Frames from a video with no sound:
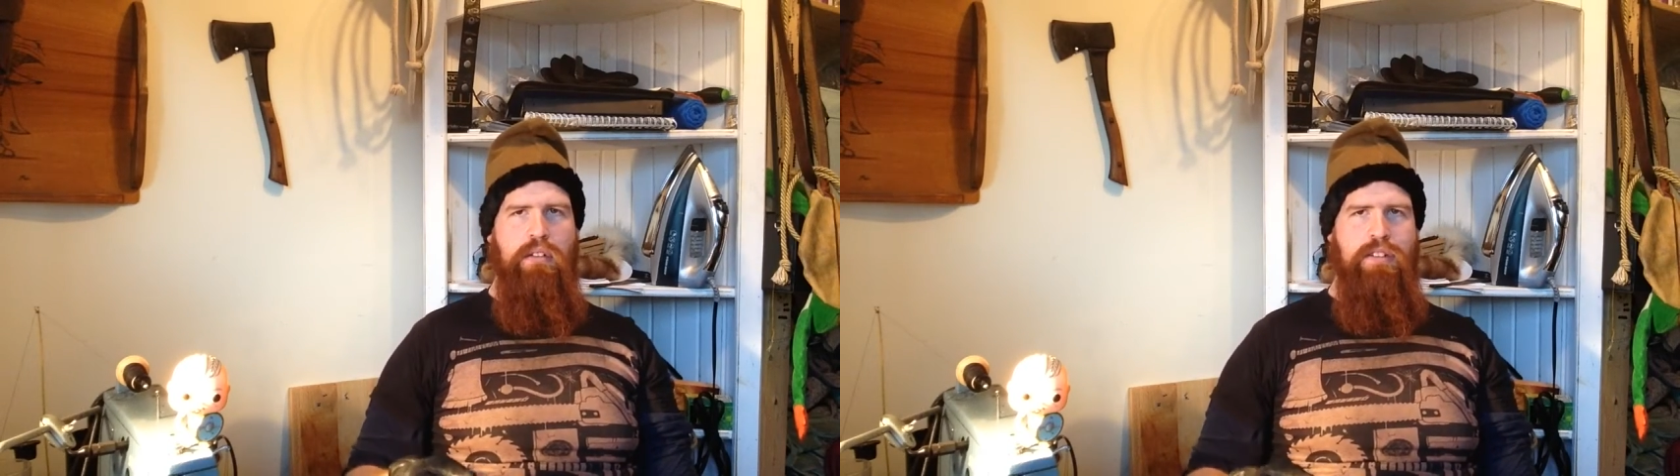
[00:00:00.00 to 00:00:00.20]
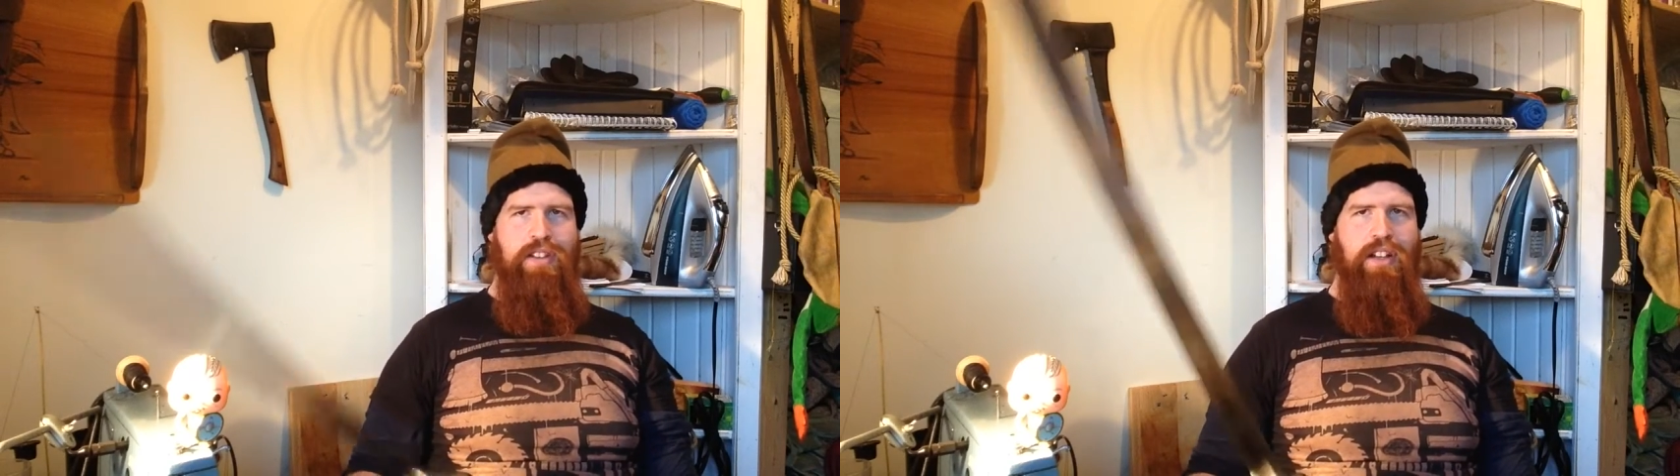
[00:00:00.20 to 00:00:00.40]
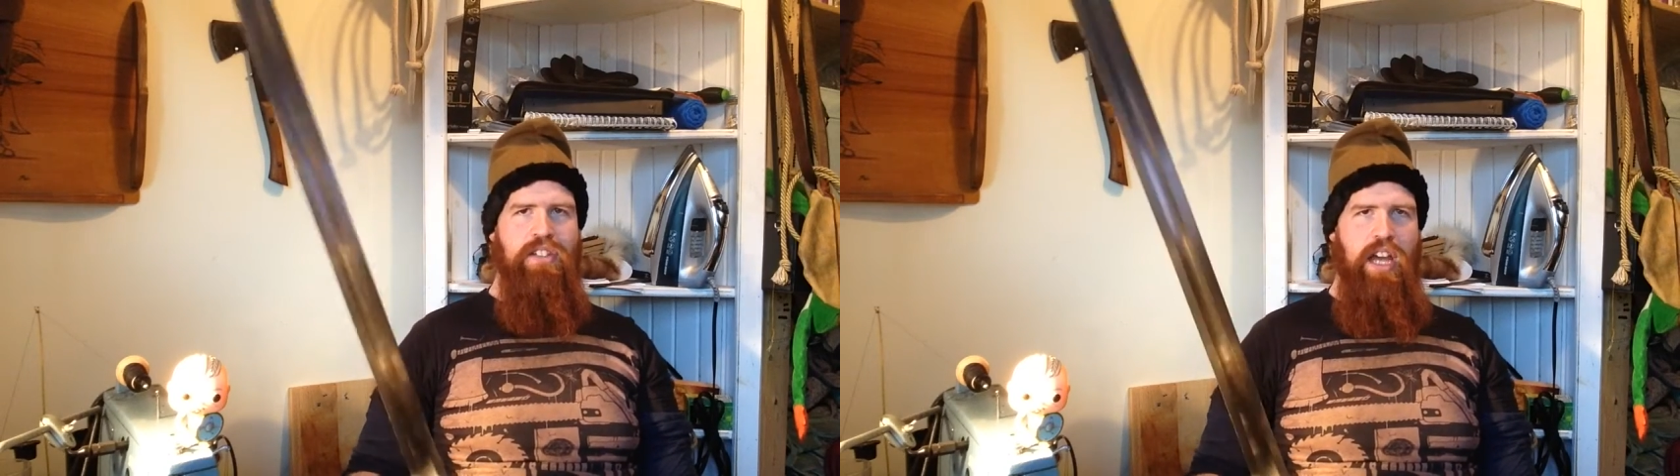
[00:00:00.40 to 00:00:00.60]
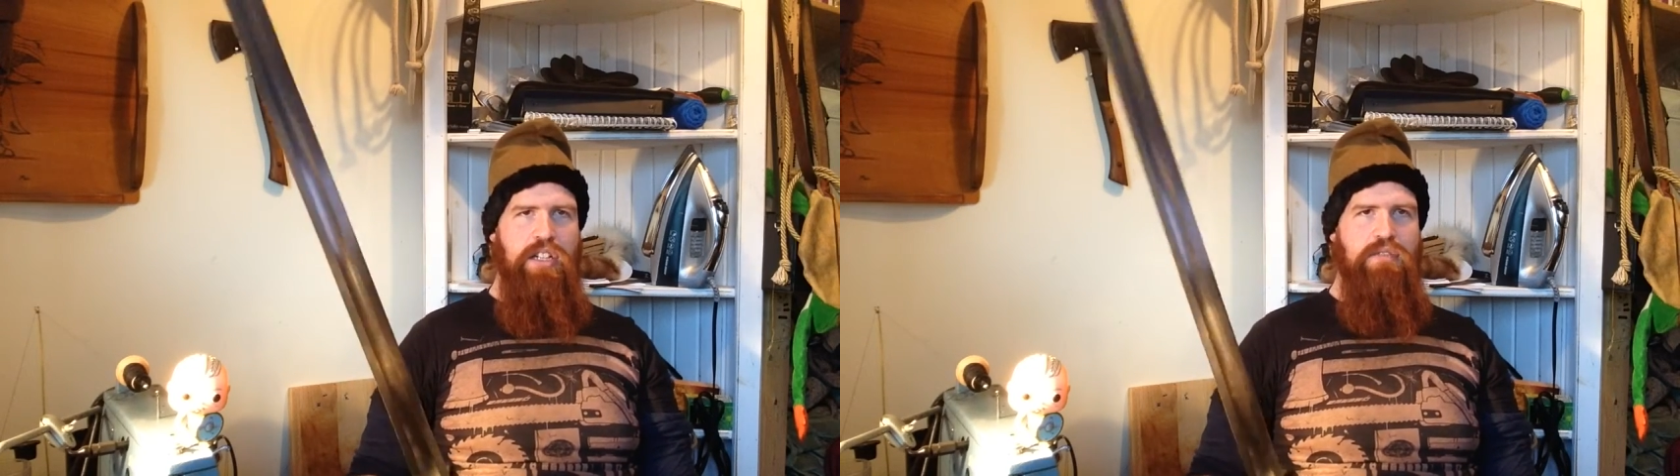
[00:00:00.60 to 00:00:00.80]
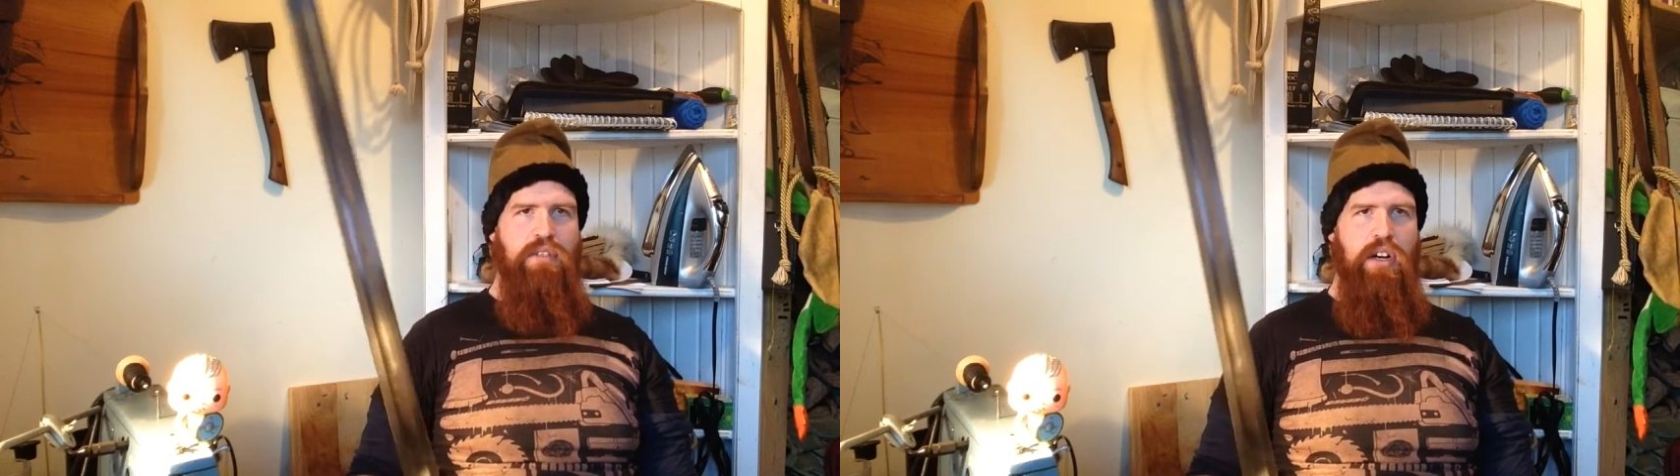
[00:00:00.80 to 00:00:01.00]
does
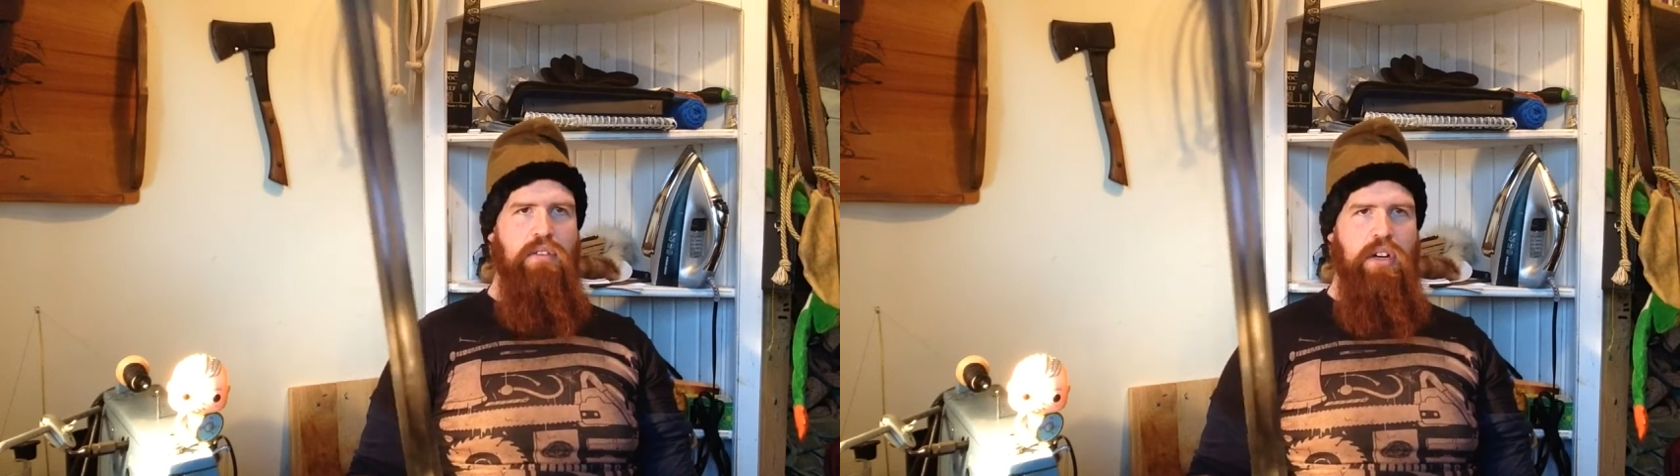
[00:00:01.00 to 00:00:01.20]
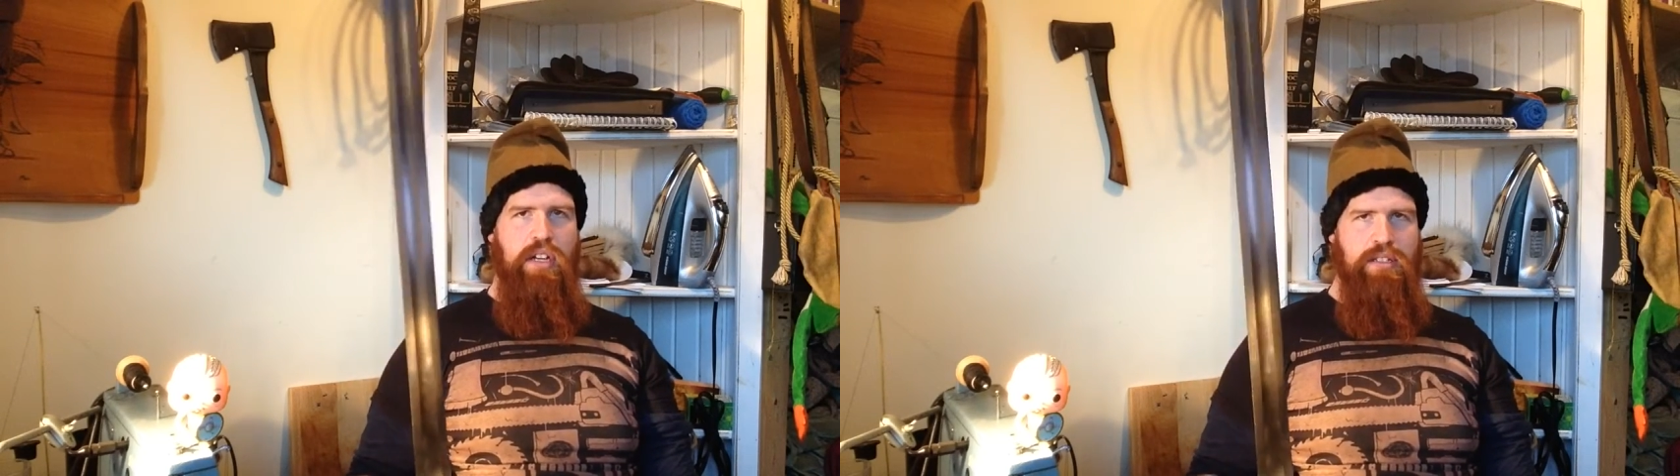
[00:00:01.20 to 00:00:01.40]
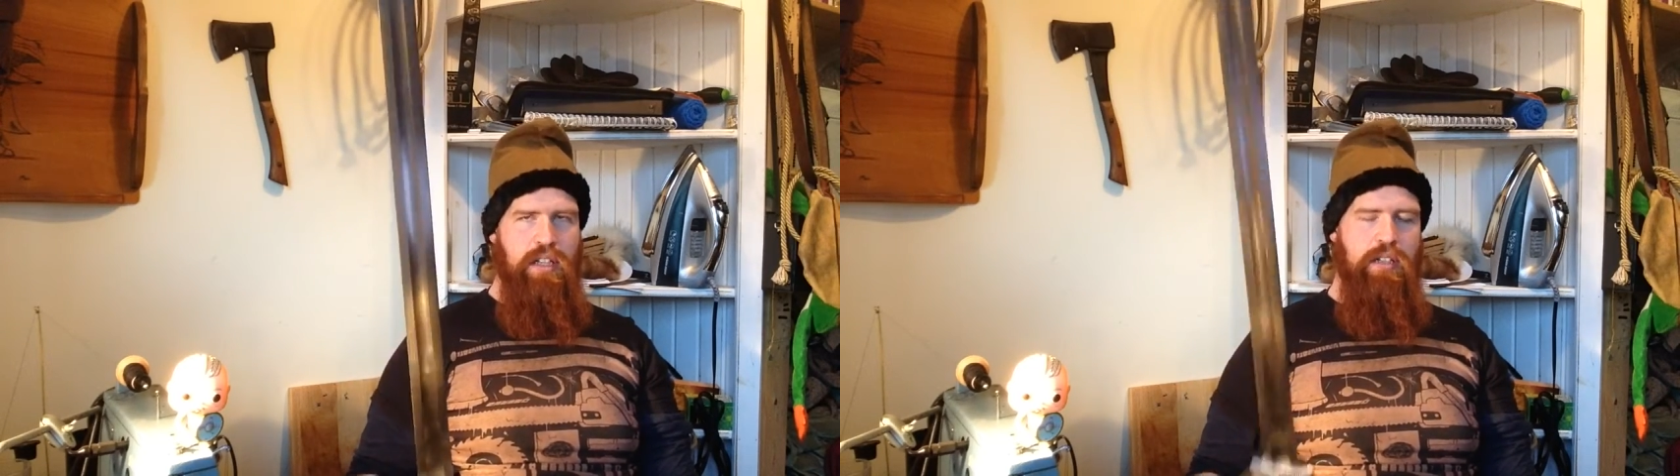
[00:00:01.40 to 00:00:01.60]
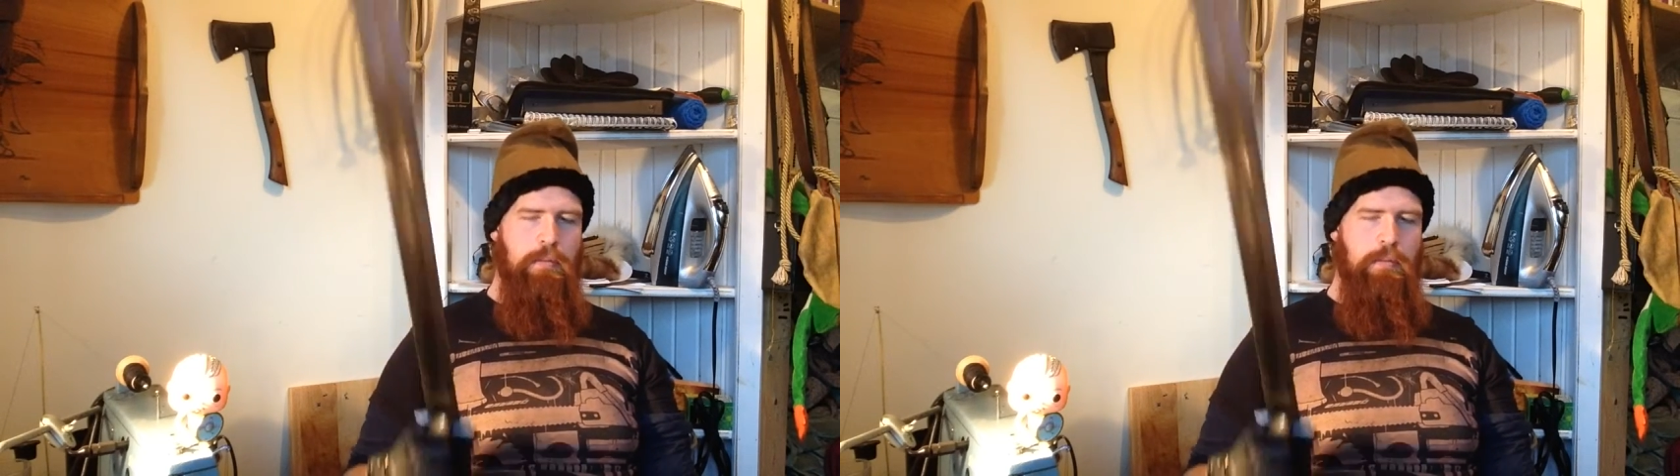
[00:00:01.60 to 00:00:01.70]
etch very, very easily.